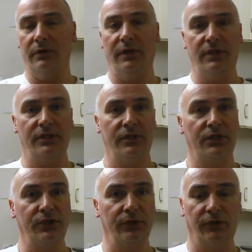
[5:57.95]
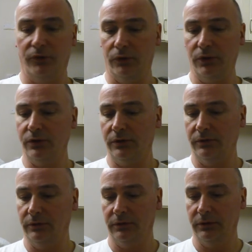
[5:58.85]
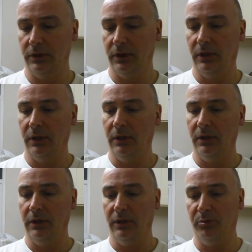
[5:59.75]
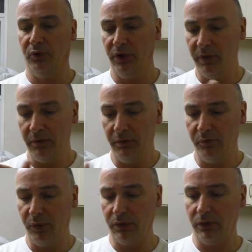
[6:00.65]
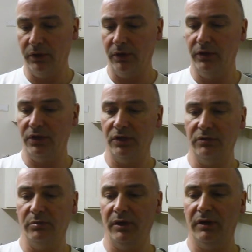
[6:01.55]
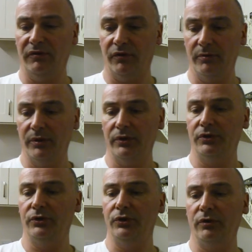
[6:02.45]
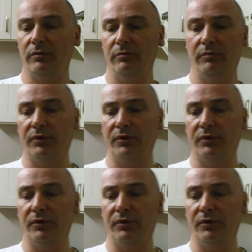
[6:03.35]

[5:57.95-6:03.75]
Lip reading: This is the Tour de Force. A premium bottle conditioned beer from the Durham